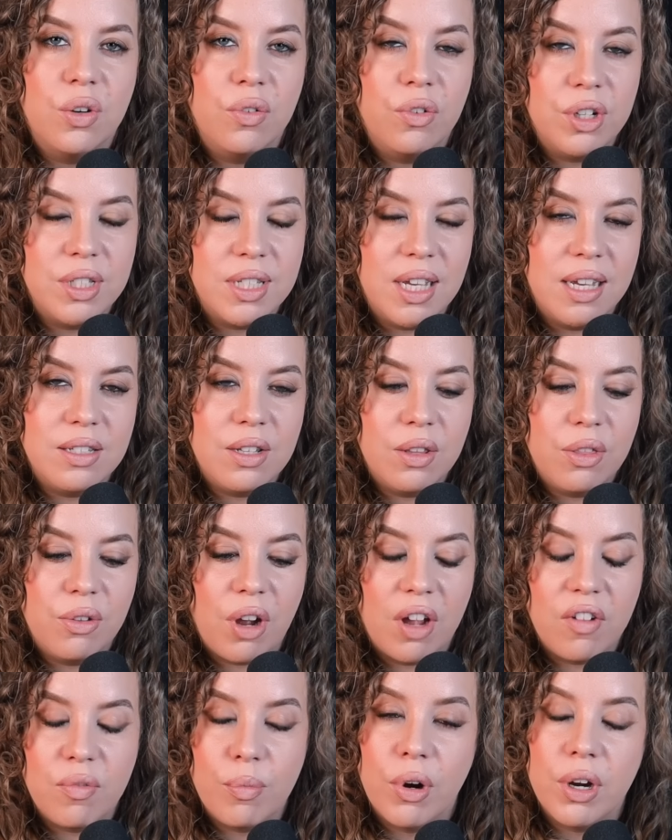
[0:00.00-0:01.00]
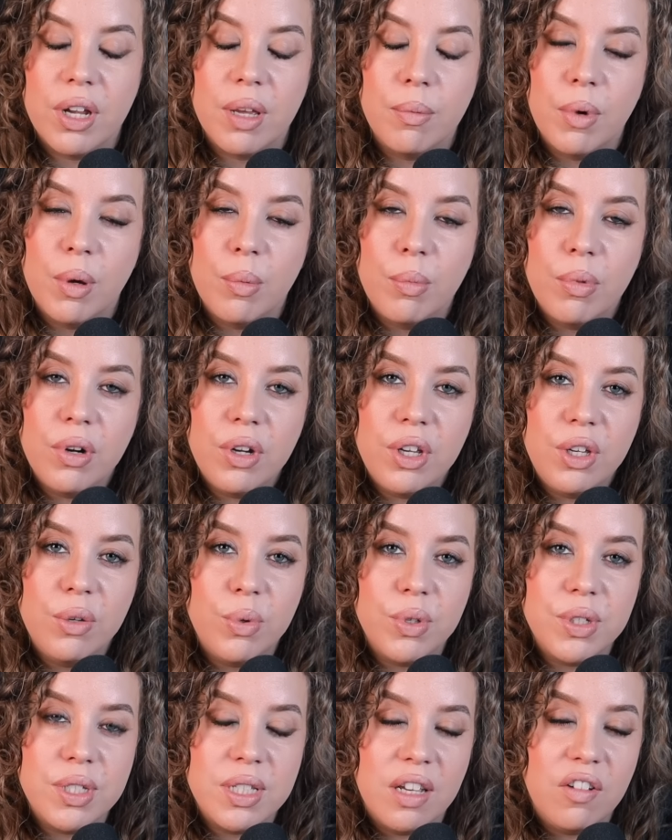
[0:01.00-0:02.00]
So, friends, as a Thrive Market member,
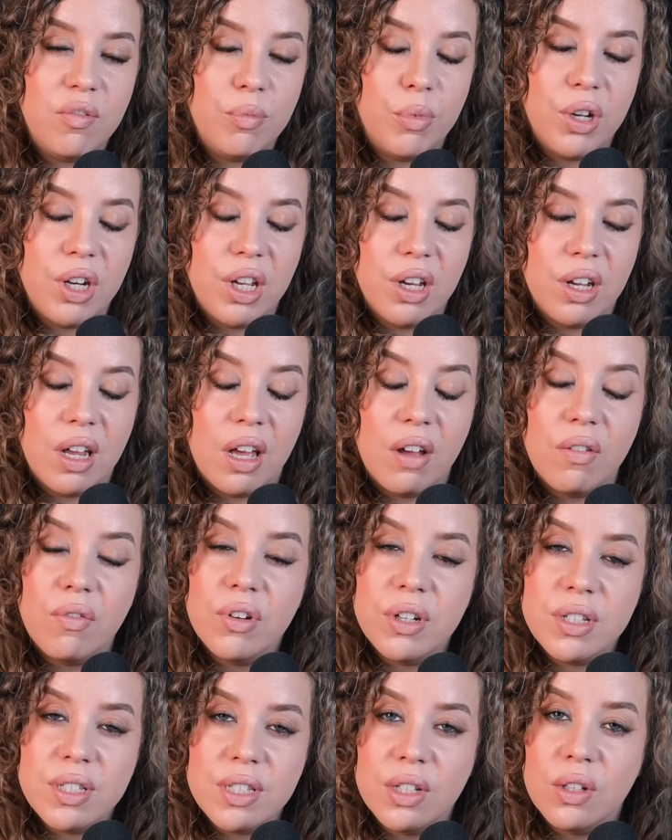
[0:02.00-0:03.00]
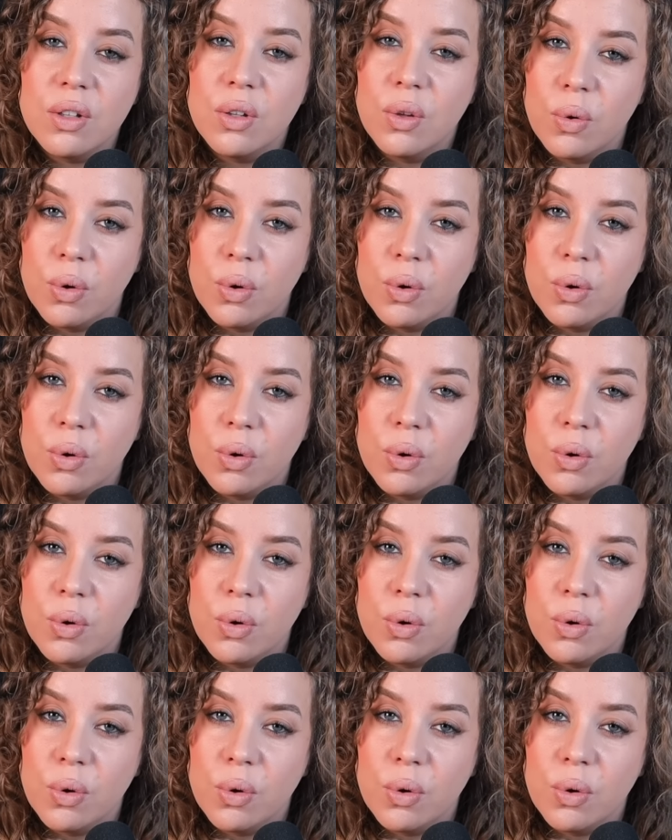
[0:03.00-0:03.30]
you will save money on every single